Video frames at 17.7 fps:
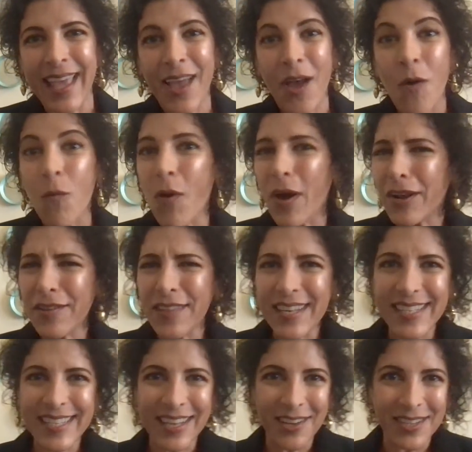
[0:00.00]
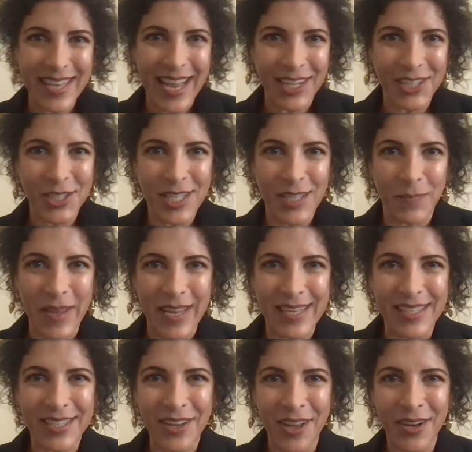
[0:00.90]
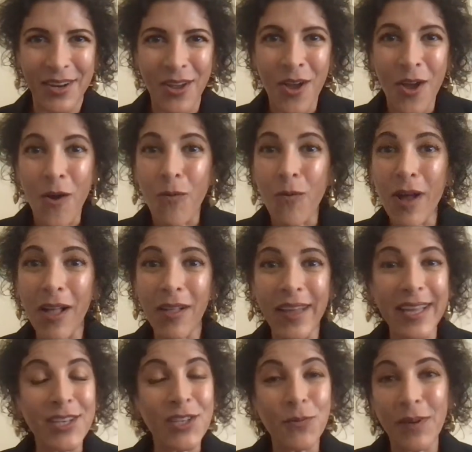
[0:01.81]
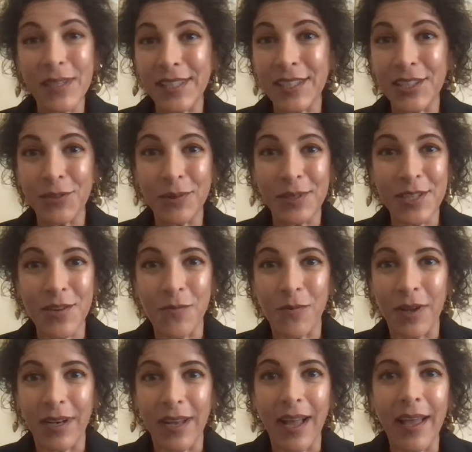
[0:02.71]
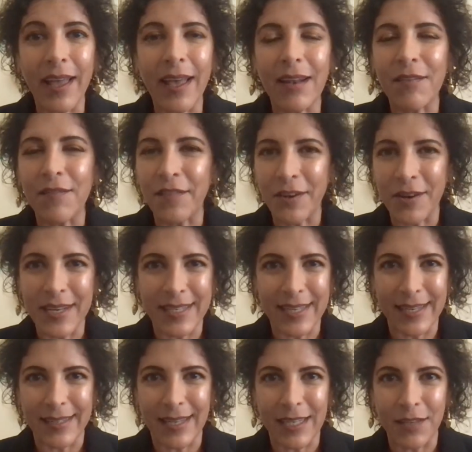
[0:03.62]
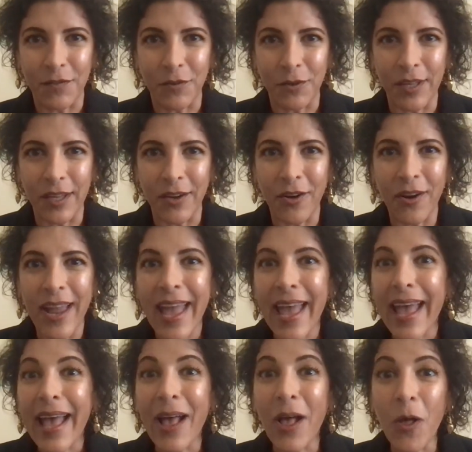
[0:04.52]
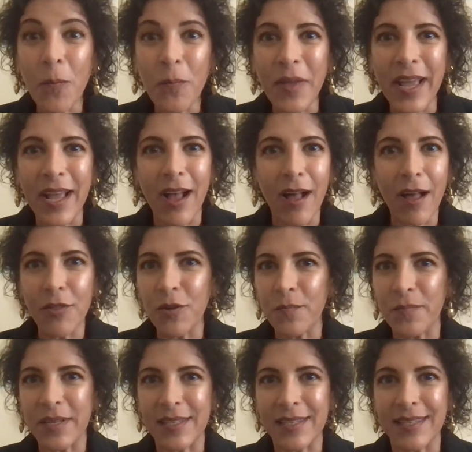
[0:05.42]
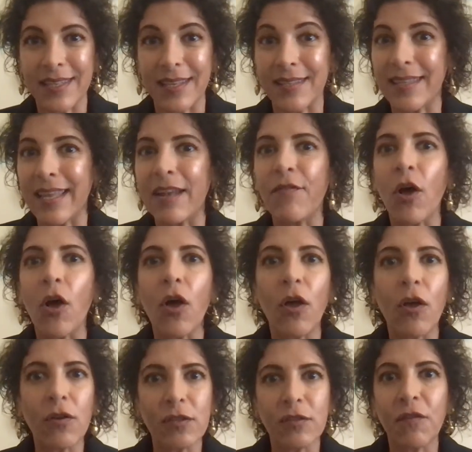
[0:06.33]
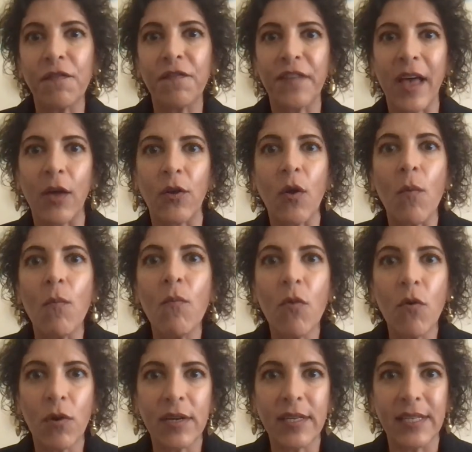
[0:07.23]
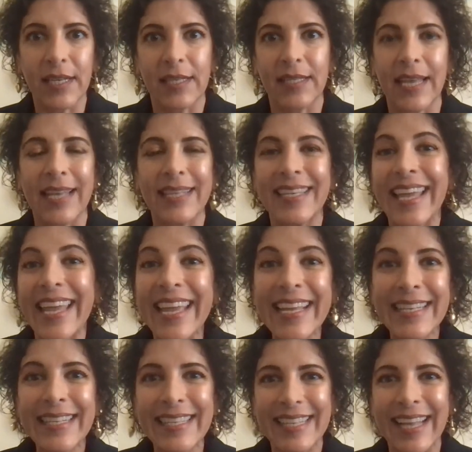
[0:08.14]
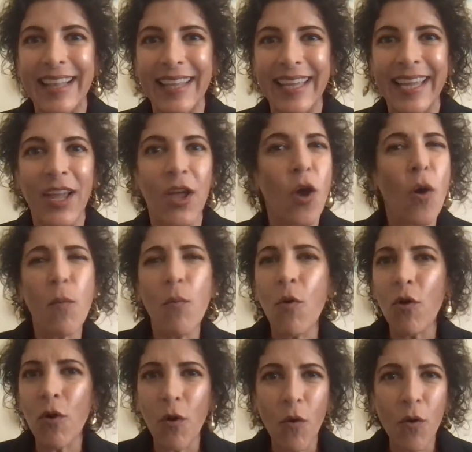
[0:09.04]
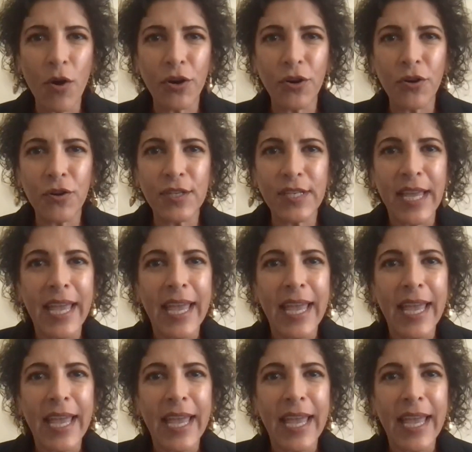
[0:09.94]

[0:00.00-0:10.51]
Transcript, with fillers: What are these sales actions based on? Well, in 2021, I had a very successful year helping other businesses that have also found more success in selling, more orders,